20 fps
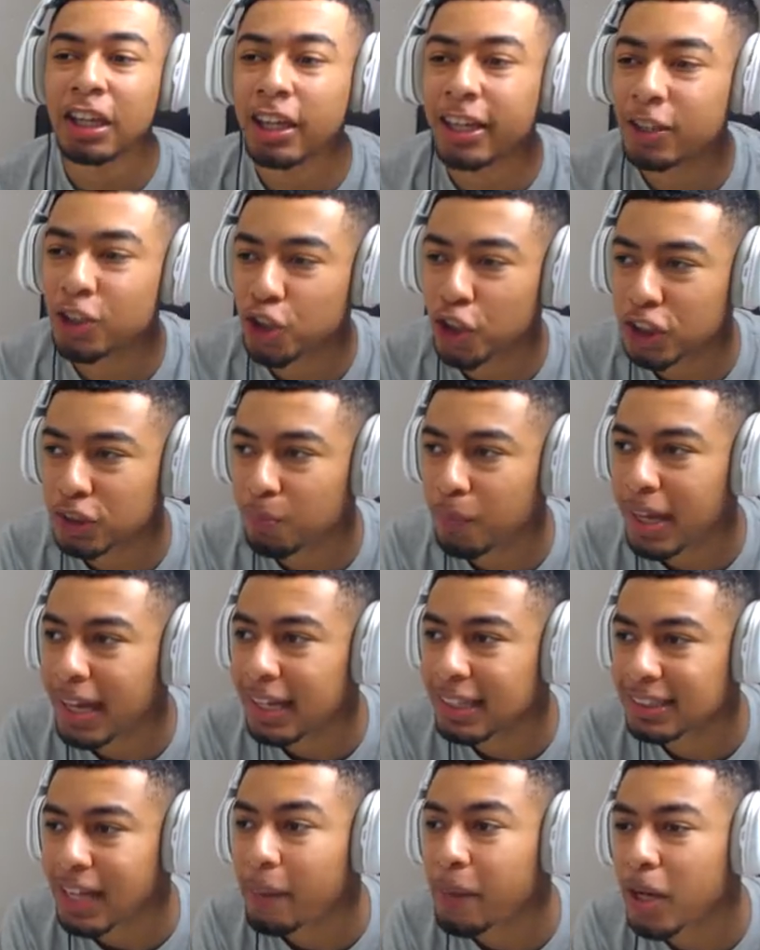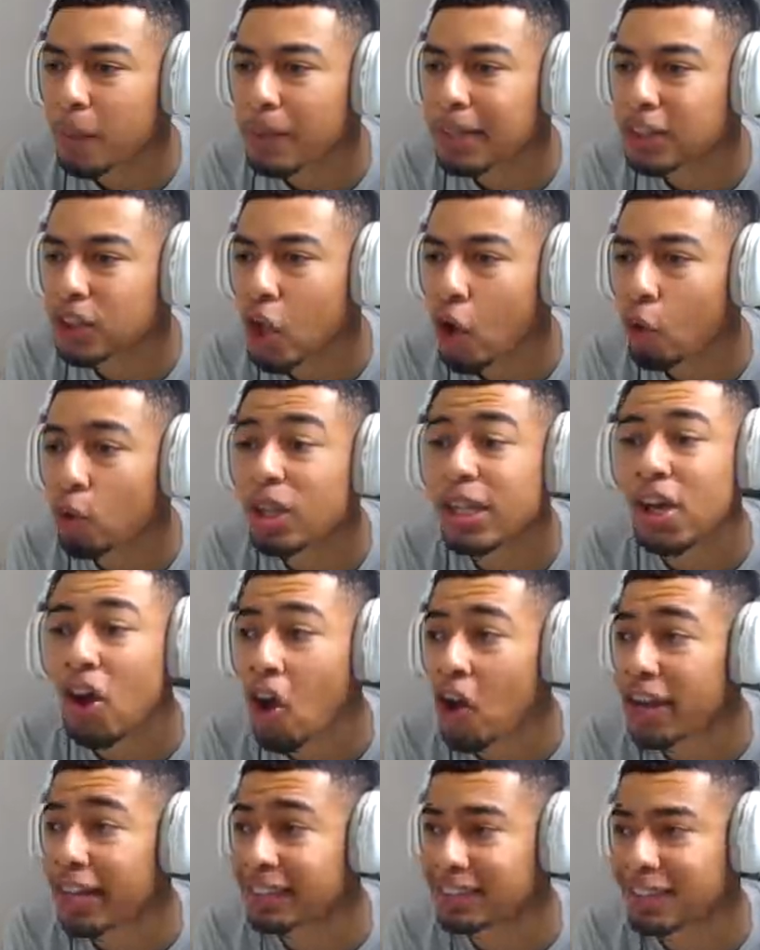You can trust me because I'm going to be totally
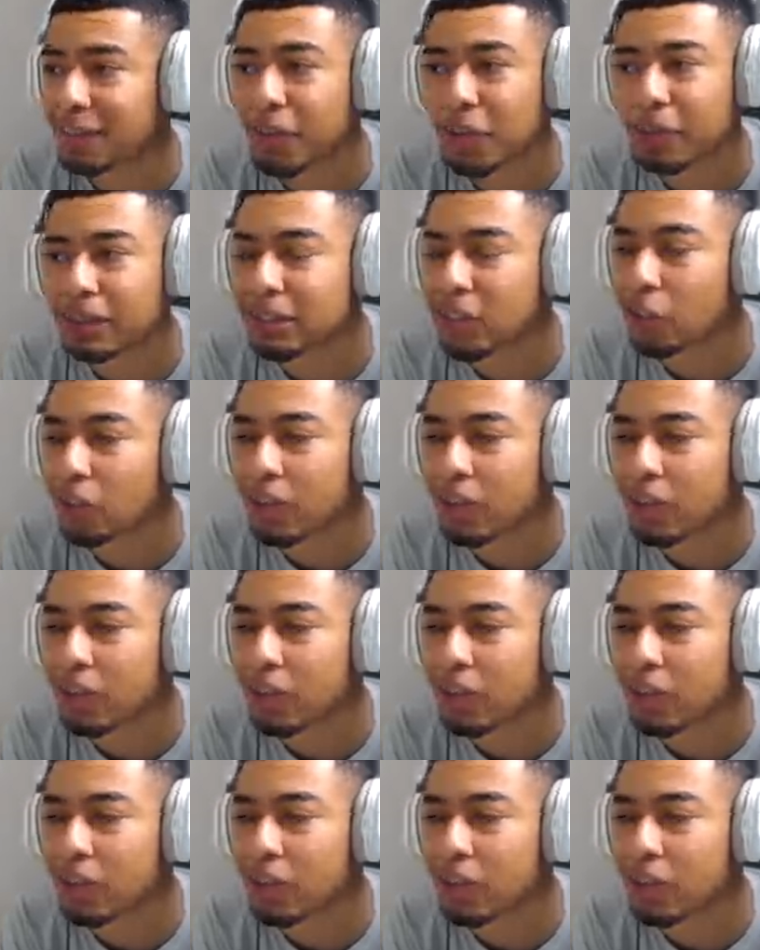honest. I'm going to be